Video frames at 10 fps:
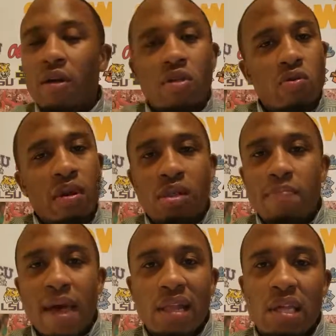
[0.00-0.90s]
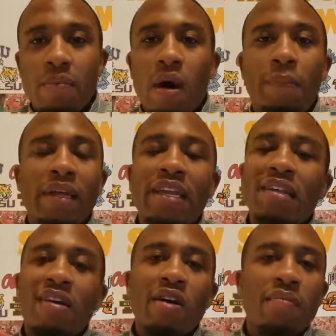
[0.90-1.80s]
enjoy some basketball, plenty
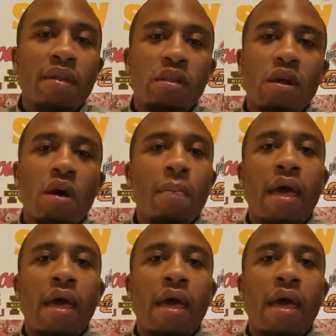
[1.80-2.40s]
of tournaments on,